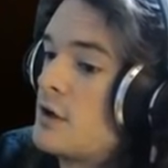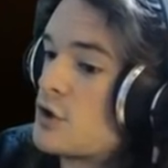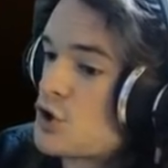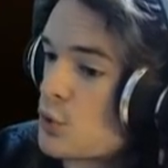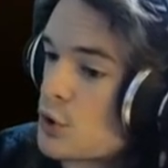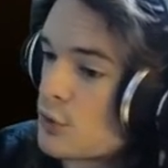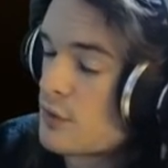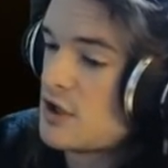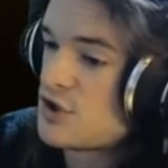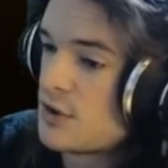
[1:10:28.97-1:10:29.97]
the shorter
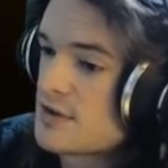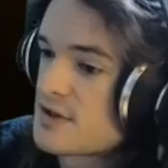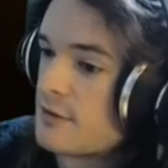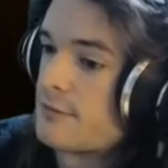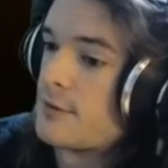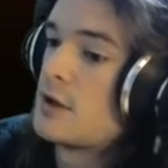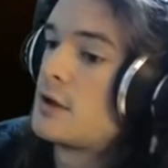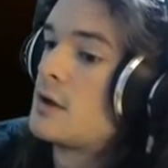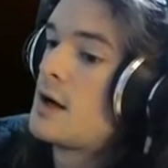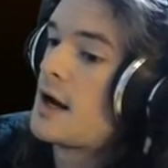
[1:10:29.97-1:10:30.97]
range units in the front
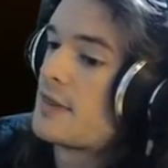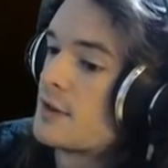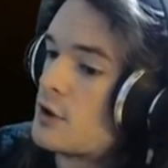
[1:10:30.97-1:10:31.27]
and the